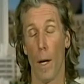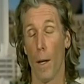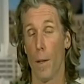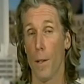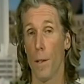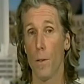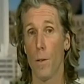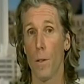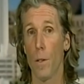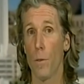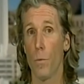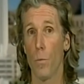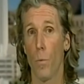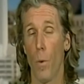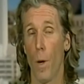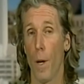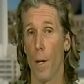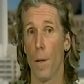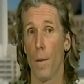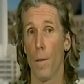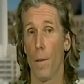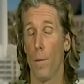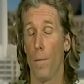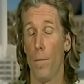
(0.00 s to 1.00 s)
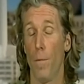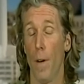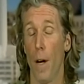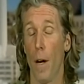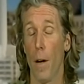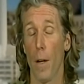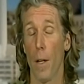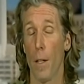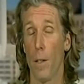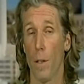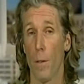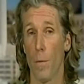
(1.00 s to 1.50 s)
Well, this is one of the
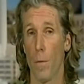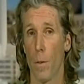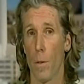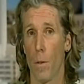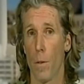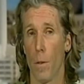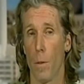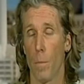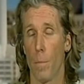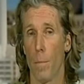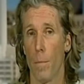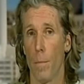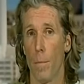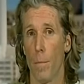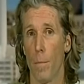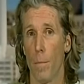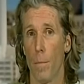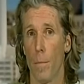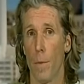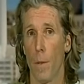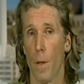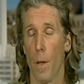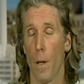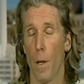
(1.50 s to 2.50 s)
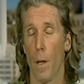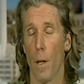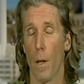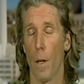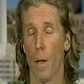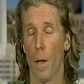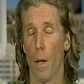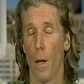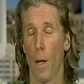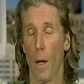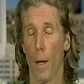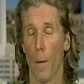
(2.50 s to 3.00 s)
very difficult
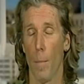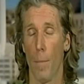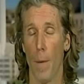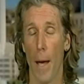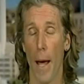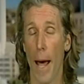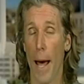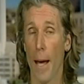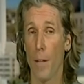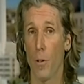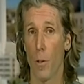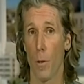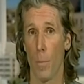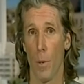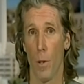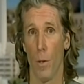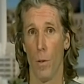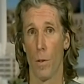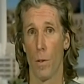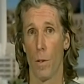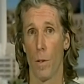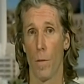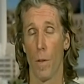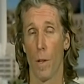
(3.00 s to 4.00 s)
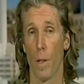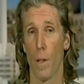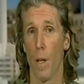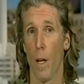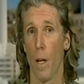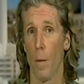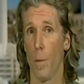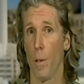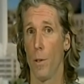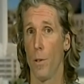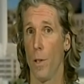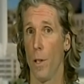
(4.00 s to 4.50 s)
attributes of the
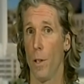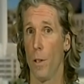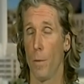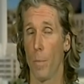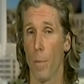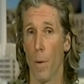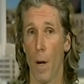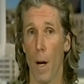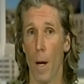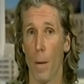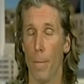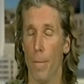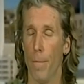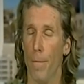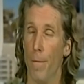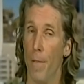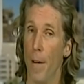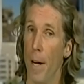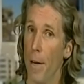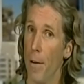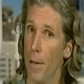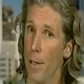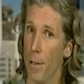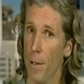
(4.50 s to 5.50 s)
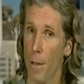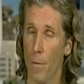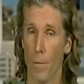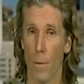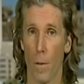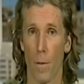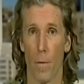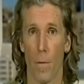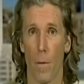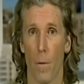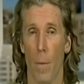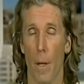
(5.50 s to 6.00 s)
climate change problem, very
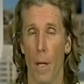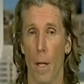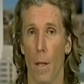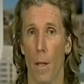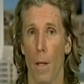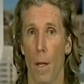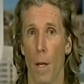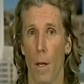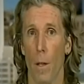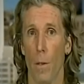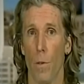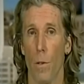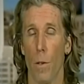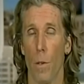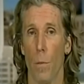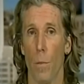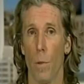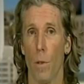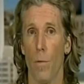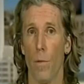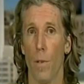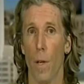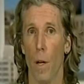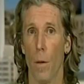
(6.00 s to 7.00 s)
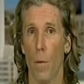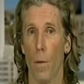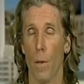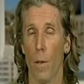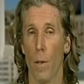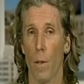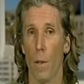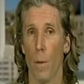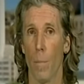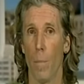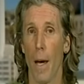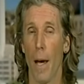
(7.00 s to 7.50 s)
different from many things that we've dealt
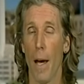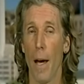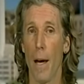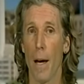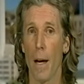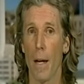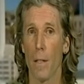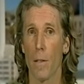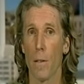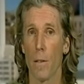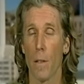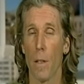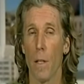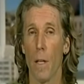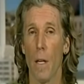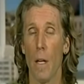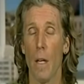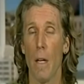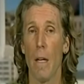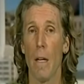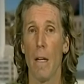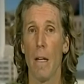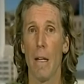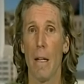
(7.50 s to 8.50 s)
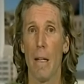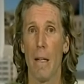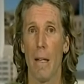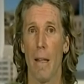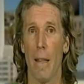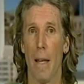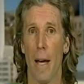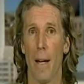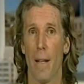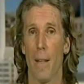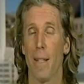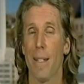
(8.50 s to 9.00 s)
with in the past,
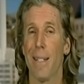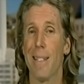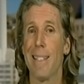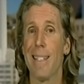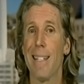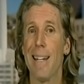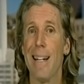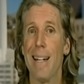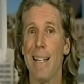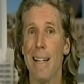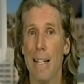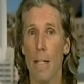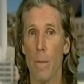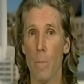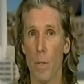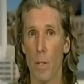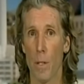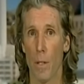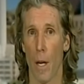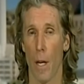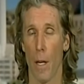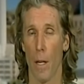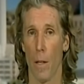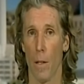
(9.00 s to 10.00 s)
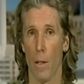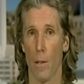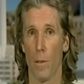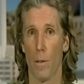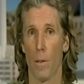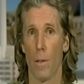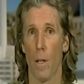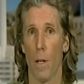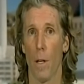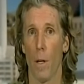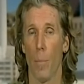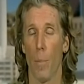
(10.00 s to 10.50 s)
in that the
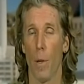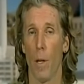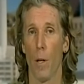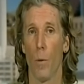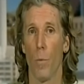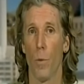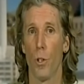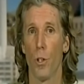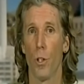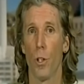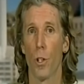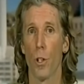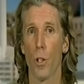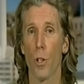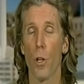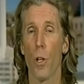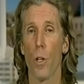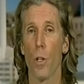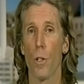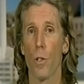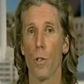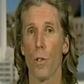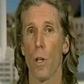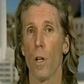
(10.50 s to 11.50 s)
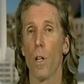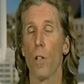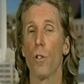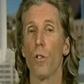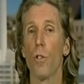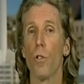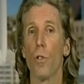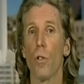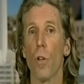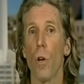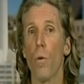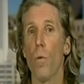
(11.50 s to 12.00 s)
timescales upon which it occurs are
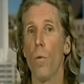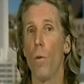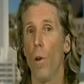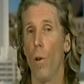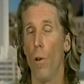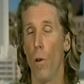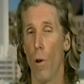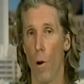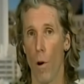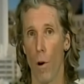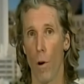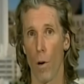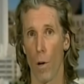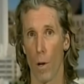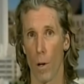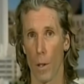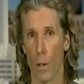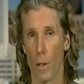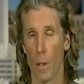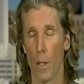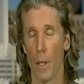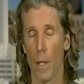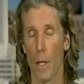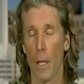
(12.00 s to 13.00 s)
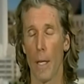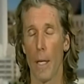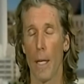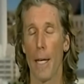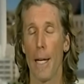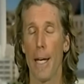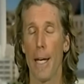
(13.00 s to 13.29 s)
so long,